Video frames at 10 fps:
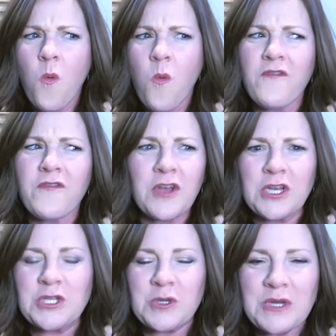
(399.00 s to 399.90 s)
well, if you're going
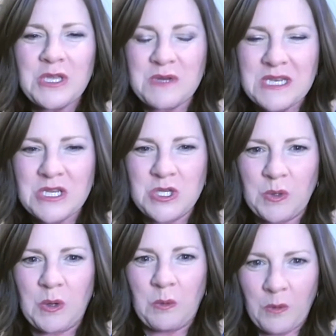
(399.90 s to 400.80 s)
to do it, you need to
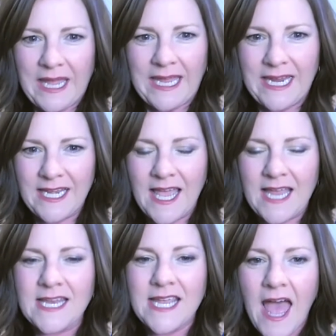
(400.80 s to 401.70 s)
do it right.
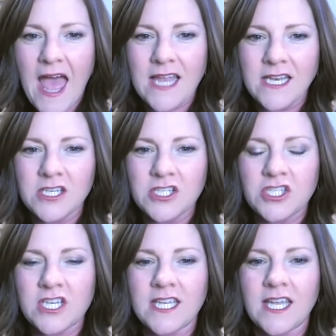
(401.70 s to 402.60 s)
And yet
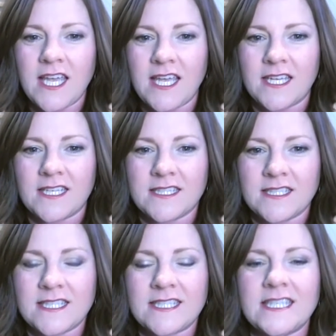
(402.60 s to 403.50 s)
she
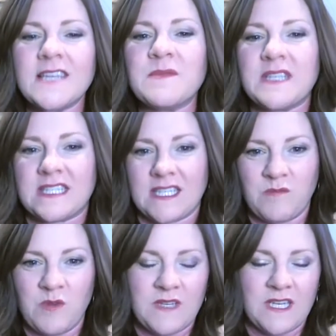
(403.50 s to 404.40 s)
is seamlessly
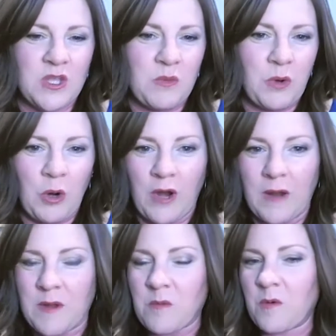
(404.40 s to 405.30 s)
moved into the
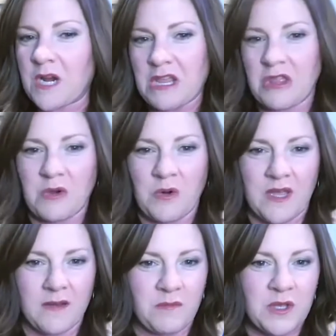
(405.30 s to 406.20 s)
program and working through
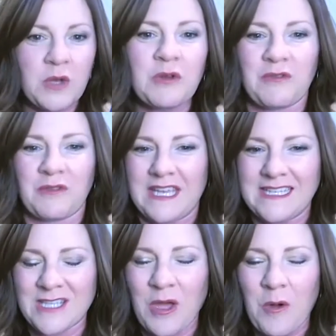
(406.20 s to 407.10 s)
it beautifully.
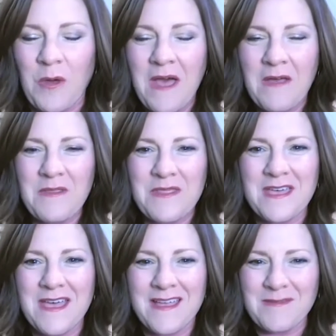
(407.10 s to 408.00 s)
So
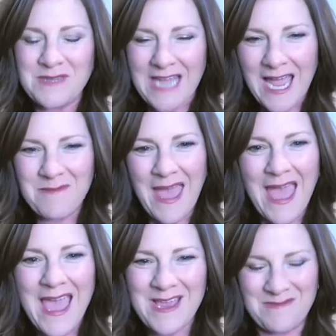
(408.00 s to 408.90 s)
the type
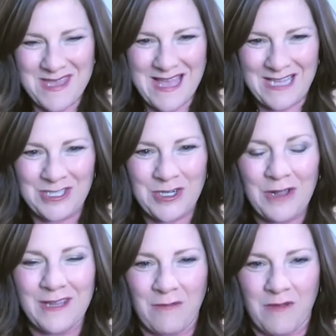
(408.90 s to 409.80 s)
A in me that's
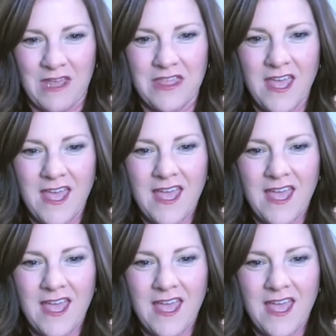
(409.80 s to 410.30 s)
struggling with